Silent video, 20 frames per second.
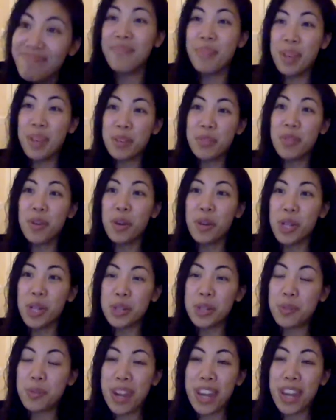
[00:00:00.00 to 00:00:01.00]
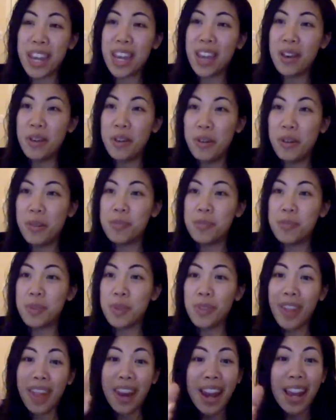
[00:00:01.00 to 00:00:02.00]
being focused when I get home
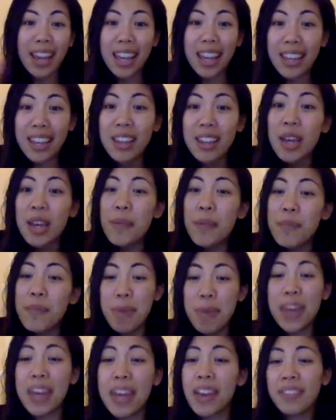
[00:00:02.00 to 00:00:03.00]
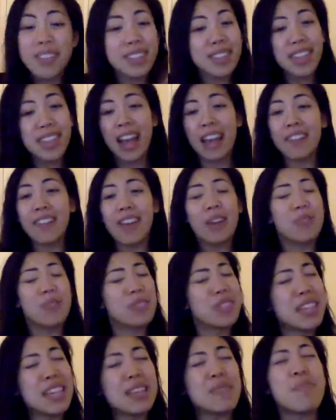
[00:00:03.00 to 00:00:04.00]
so that I could make it on this live. I
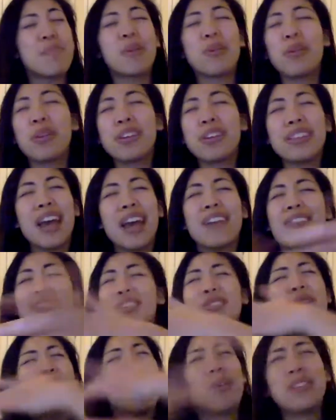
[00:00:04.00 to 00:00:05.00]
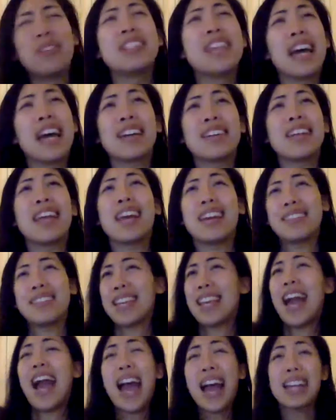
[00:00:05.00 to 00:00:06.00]
was thinking about going live this whole entire day. I was
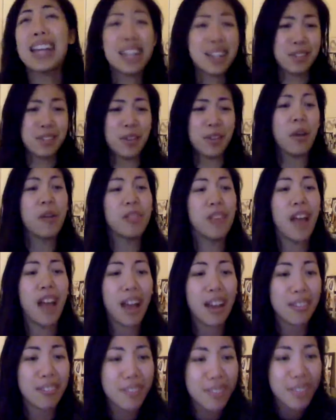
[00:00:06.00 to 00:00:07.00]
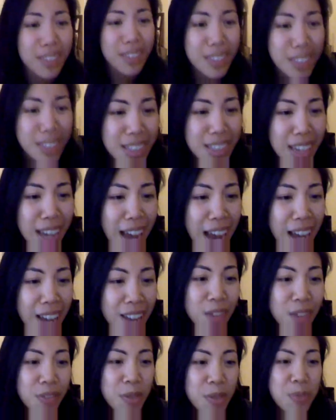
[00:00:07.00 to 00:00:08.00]
like, I need to go live.
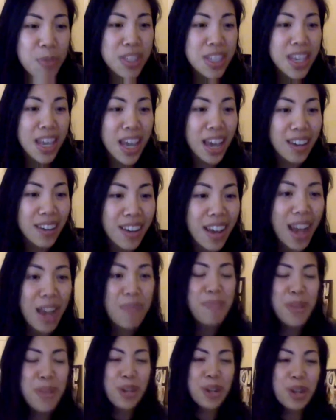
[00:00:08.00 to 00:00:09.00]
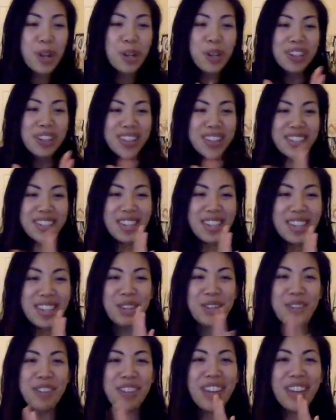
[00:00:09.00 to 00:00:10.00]
Hello from Seattle. Hi, Peter. Good seeing
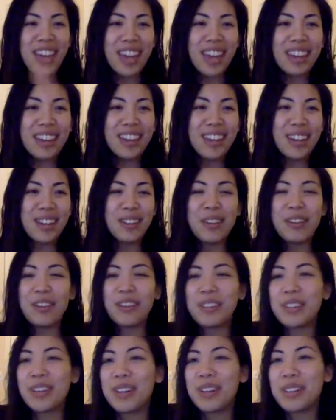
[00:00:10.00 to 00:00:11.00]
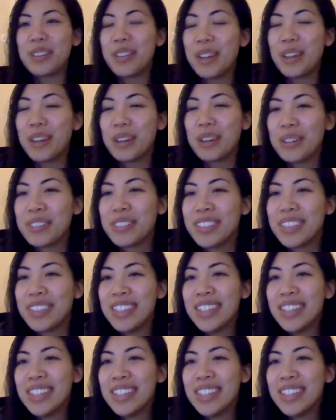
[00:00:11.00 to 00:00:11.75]
you again. Hello, hello, hello.